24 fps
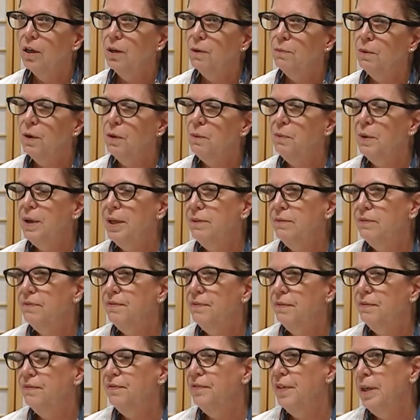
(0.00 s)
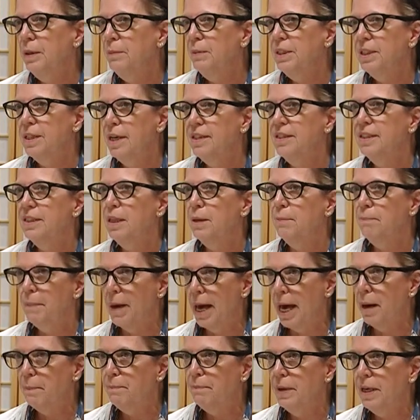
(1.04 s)
Well, when FEMA does the
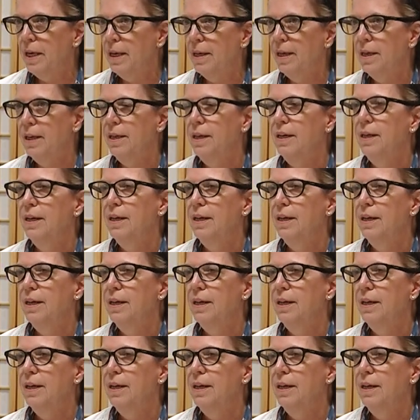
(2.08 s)
mapping,